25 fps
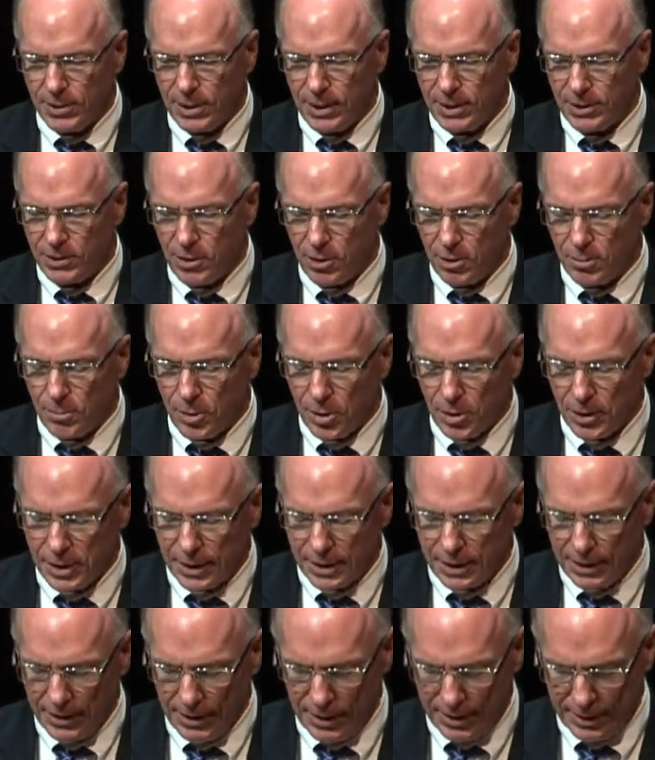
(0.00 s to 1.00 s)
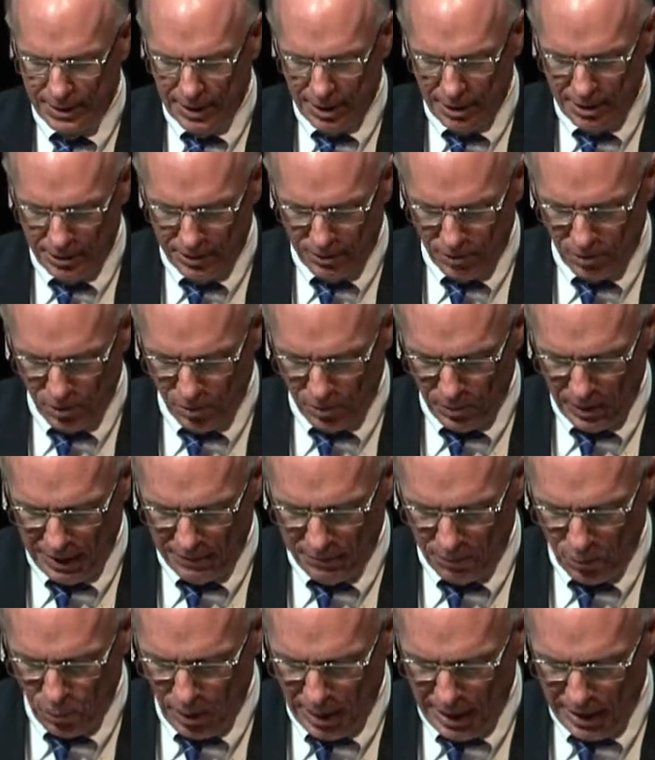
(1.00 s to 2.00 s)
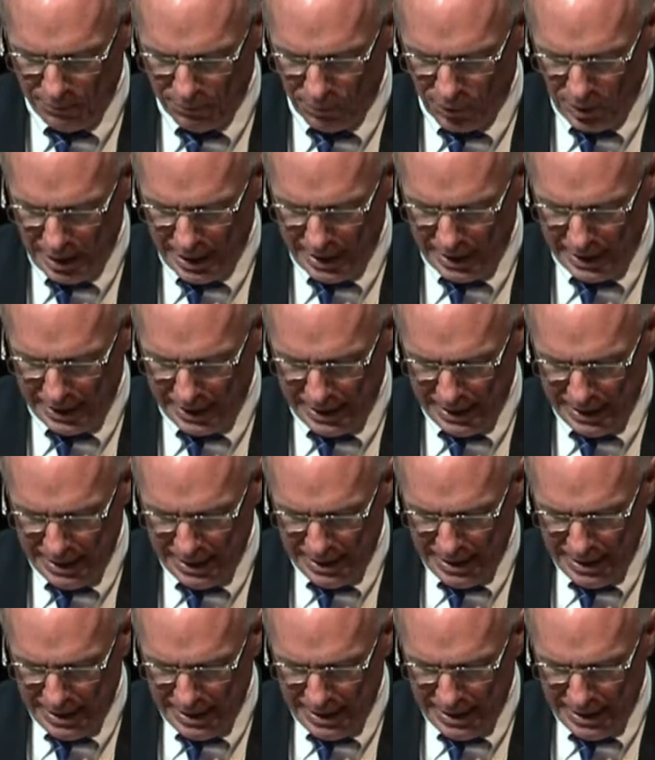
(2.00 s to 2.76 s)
That's Alberta and Ontario. So we have a wide variety.